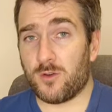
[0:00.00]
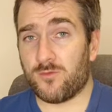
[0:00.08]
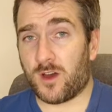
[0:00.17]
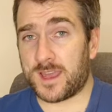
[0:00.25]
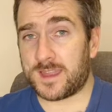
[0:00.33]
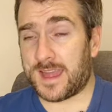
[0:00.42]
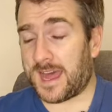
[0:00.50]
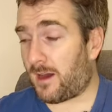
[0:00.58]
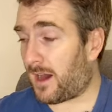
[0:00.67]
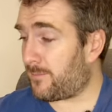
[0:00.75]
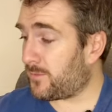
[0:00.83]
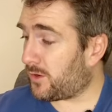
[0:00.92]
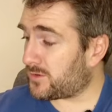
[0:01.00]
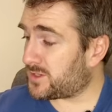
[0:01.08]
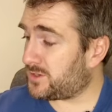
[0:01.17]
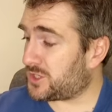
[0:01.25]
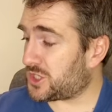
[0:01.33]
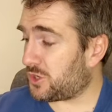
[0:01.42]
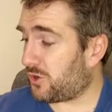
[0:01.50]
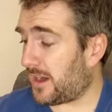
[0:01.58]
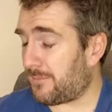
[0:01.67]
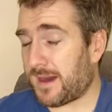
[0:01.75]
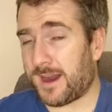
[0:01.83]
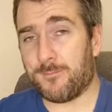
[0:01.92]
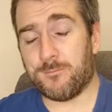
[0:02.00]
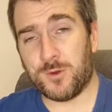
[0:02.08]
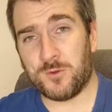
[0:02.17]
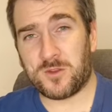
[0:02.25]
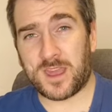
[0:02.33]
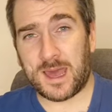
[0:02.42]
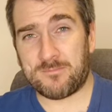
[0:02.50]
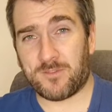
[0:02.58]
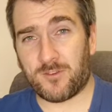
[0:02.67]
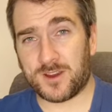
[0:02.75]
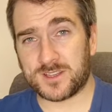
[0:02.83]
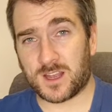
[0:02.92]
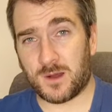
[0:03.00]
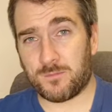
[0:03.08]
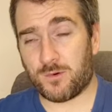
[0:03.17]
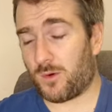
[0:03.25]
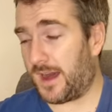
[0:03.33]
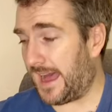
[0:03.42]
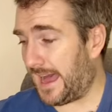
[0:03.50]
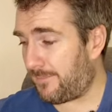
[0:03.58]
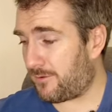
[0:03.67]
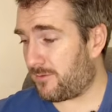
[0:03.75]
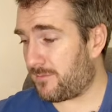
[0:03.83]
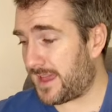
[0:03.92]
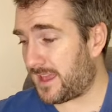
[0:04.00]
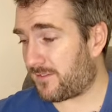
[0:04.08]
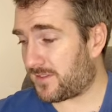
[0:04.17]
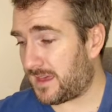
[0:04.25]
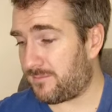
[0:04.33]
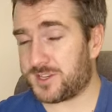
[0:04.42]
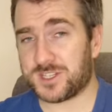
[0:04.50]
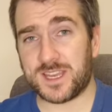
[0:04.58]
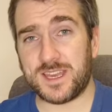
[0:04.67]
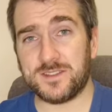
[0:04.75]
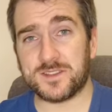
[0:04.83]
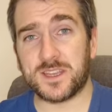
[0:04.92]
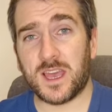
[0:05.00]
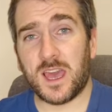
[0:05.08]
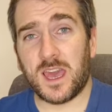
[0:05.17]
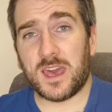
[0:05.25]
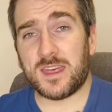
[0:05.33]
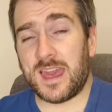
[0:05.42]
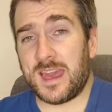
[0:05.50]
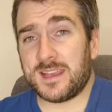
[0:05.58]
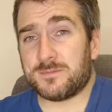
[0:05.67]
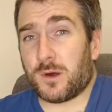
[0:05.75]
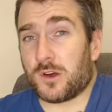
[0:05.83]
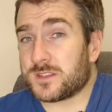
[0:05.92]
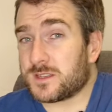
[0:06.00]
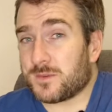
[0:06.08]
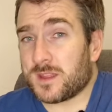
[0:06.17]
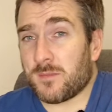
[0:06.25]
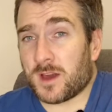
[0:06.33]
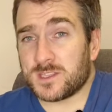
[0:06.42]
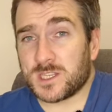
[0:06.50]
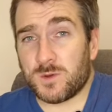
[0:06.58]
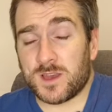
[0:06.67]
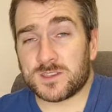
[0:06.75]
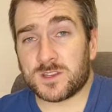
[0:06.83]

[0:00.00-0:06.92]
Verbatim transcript: Right now, I'm not too sure about Boot Camp, for example, what Apple make for their machines it is possible they might do it.